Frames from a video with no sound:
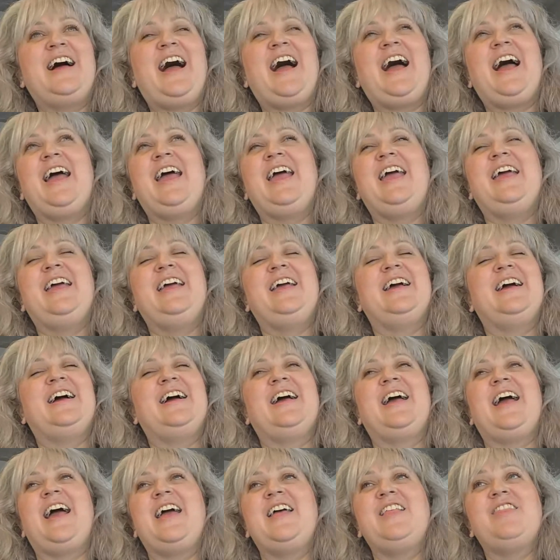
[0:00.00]
I
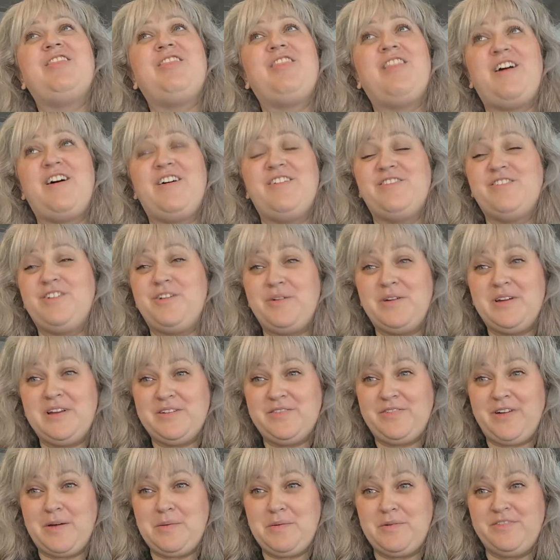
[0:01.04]
love going to
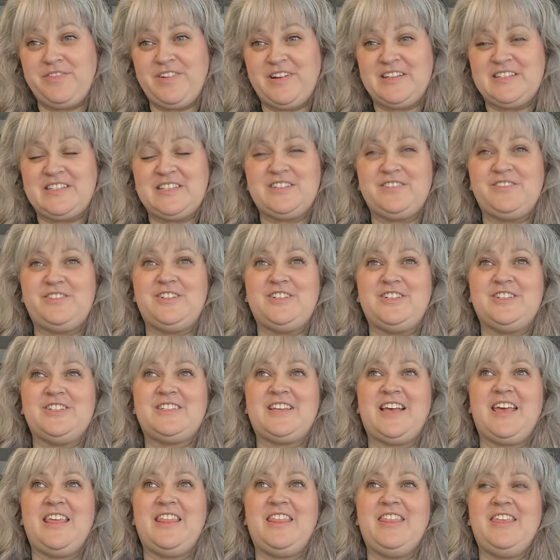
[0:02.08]
fiber festivals.
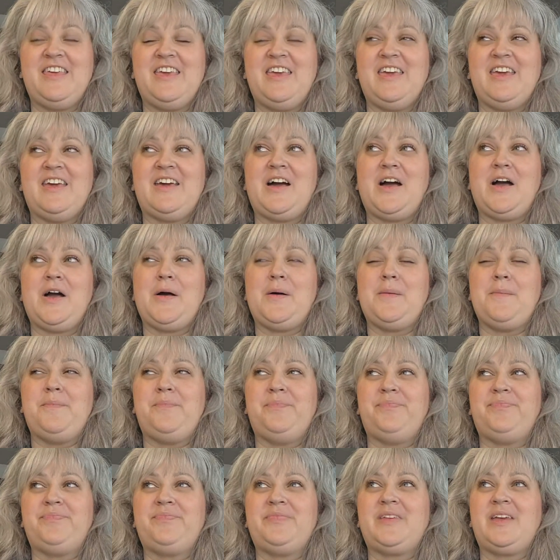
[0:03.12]
I think
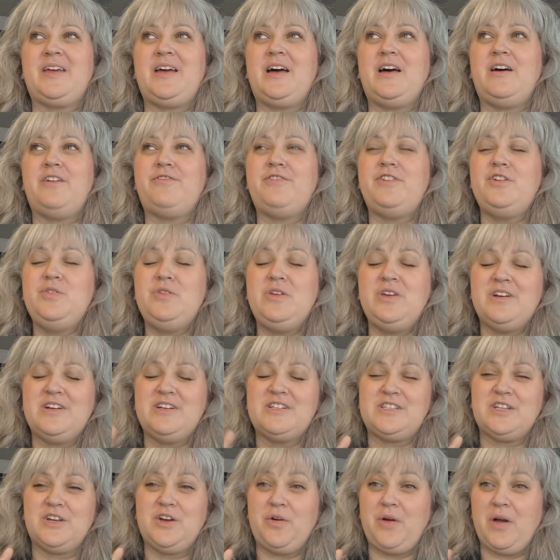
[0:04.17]
a few
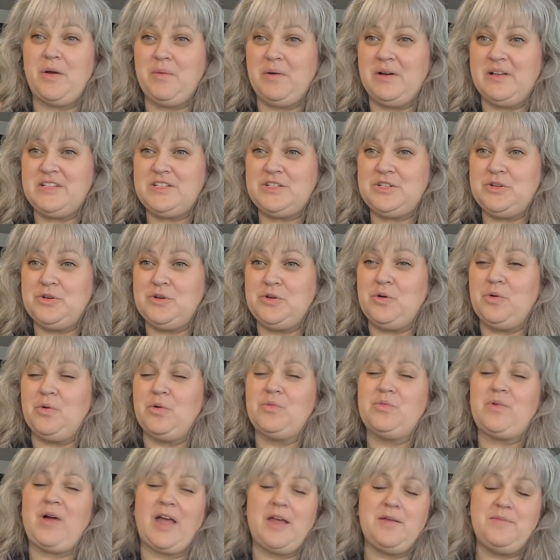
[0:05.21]
years ago I went to
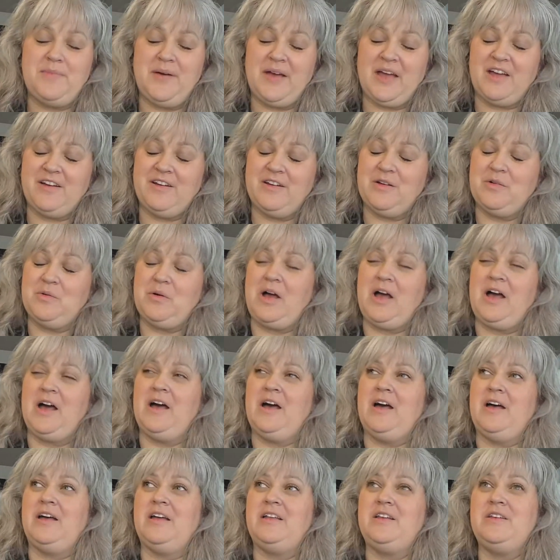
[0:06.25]
Rhinebeck,
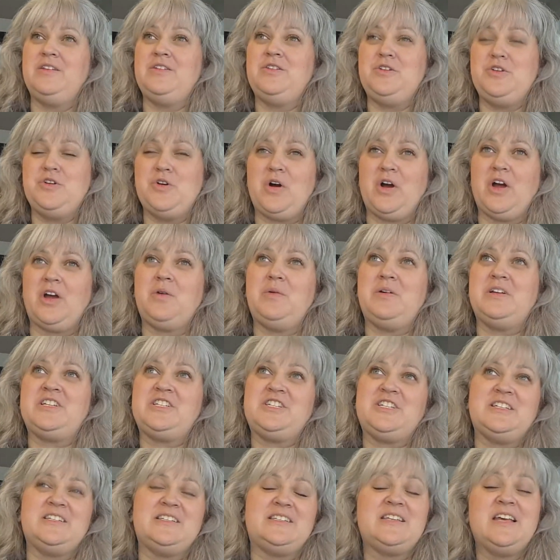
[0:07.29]
New York,
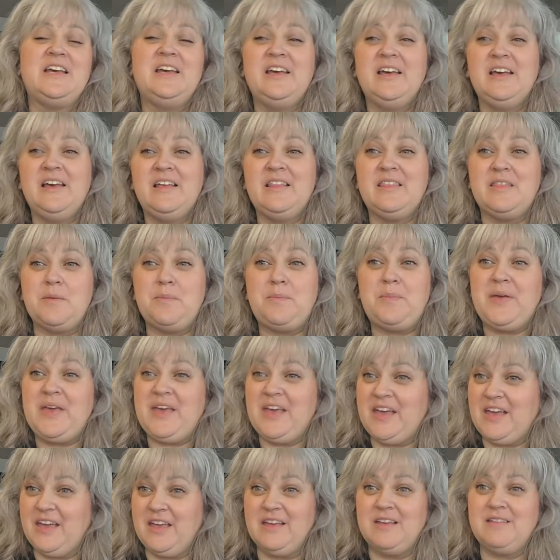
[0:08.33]
which is
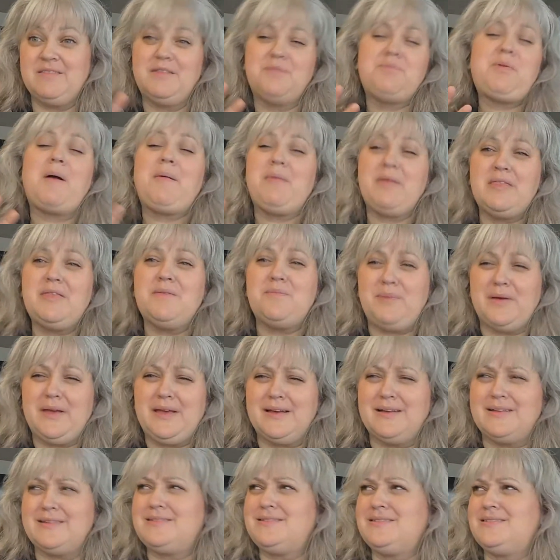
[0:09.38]
probably the
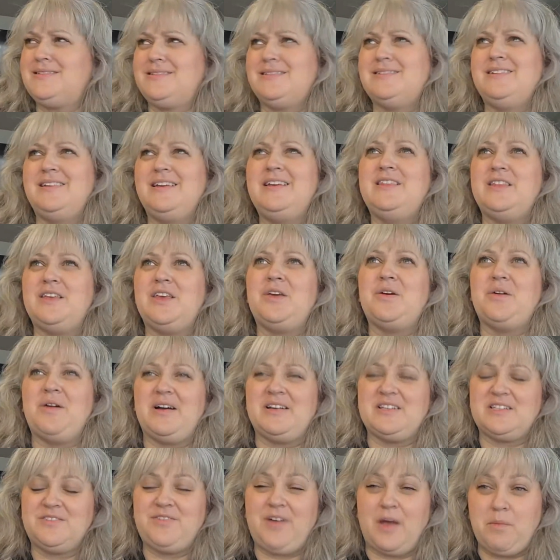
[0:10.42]
biggest in the
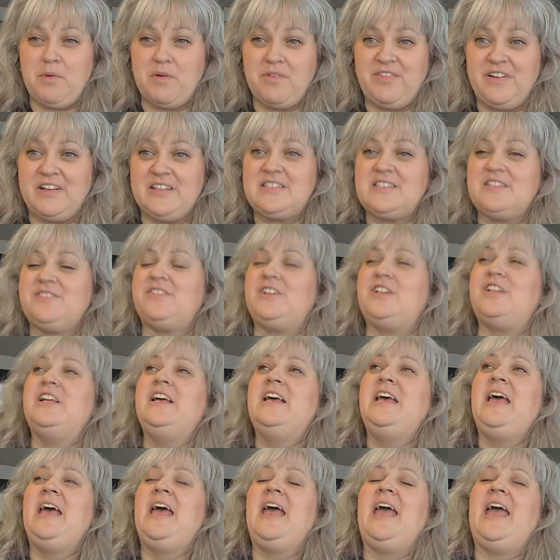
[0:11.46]
U.S. fiber festival,
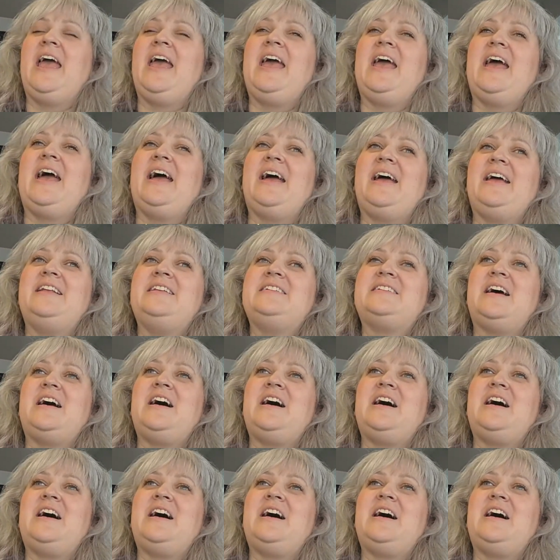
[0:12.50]
and